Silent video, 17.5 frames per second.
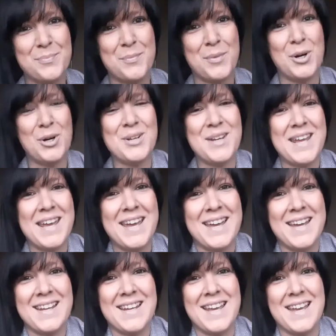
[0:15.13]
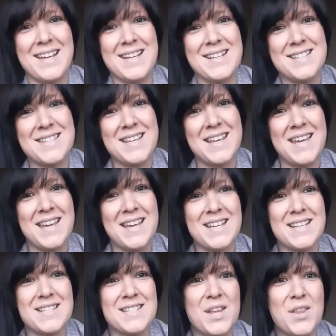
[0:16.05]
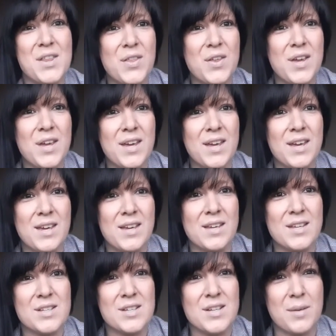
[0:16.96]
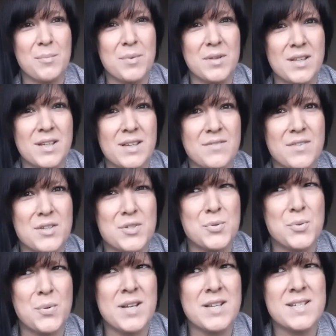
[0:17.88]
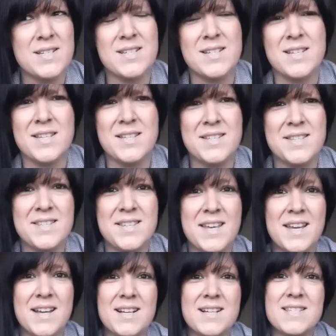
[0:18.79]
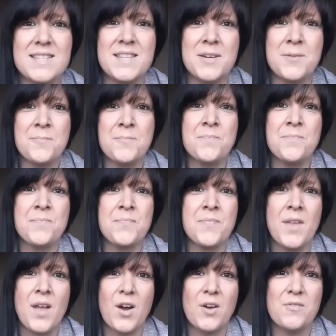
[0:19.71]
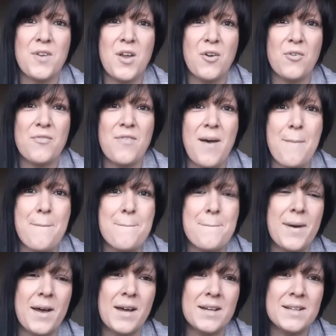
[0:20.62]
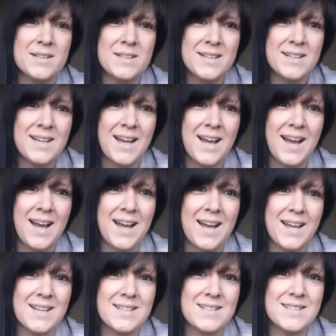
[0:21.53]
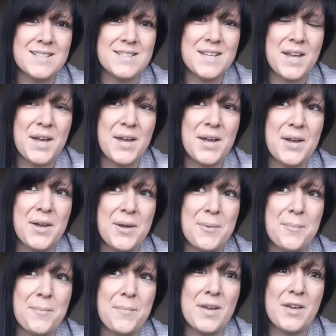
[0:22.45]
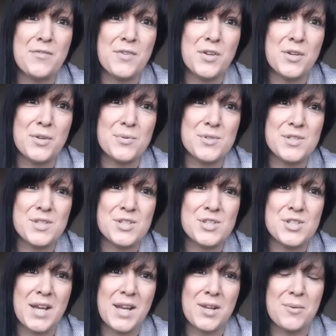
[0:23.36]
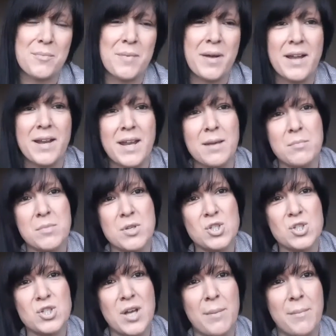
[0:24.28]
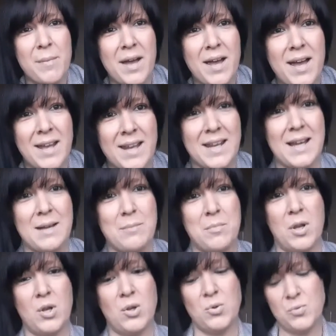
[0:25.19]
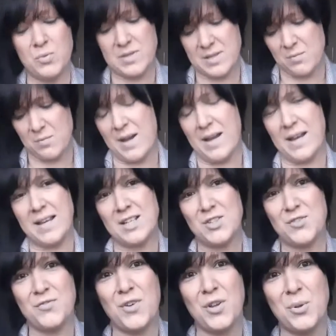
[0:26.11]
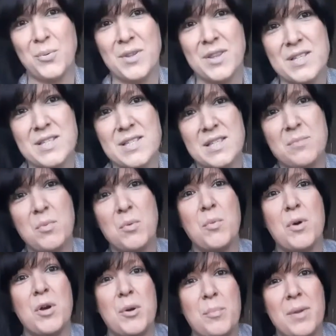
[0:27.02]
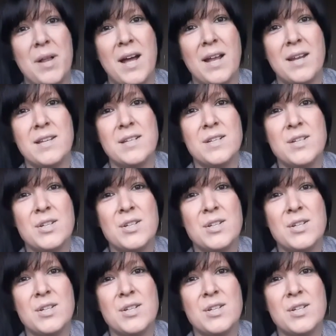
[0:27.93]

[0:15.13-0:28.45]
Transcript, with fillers: morning. It is the, I believe, the 26th of November. And um, if you're new to the channel, my name is Gemma and I'm losing weight following the Slimming World plan.